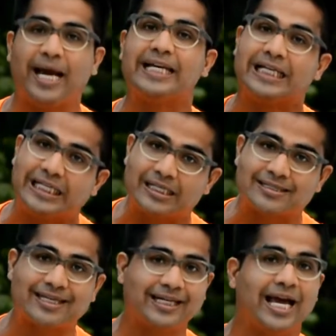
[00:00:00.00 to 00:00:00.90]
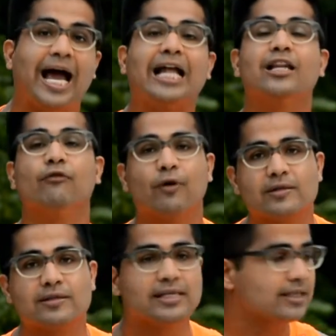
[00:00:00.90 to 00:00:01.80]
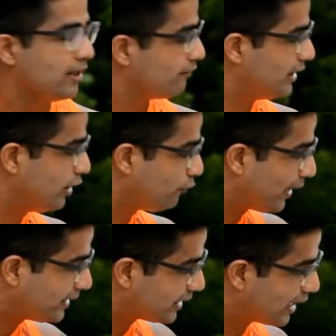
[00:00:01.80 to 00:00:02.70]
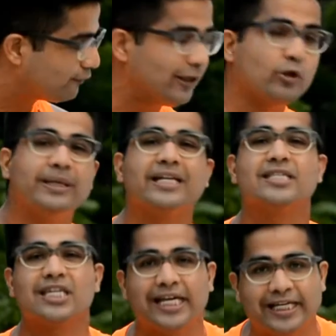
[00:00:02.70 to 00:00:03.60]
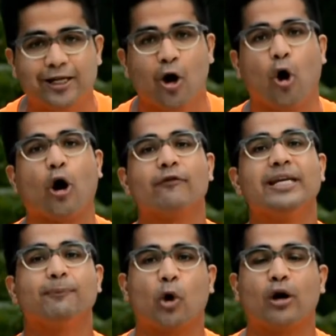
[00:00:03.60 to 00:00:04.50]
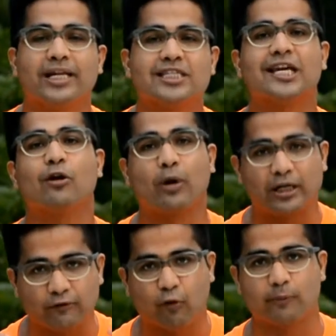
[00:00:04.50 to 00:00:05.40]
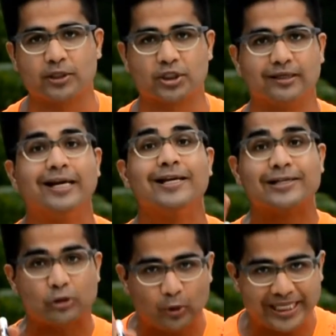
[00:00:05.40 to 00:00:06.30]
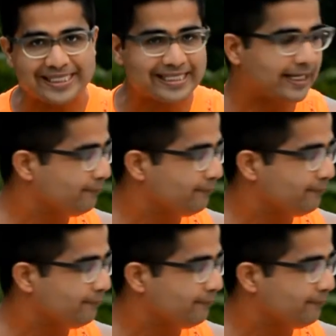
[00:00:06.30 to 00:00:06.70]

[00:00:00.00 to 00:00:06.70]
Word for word: and clear state, and the worst is when you'll find the lifeline to be in a chained or very broad and shallow kind of formation. So let's say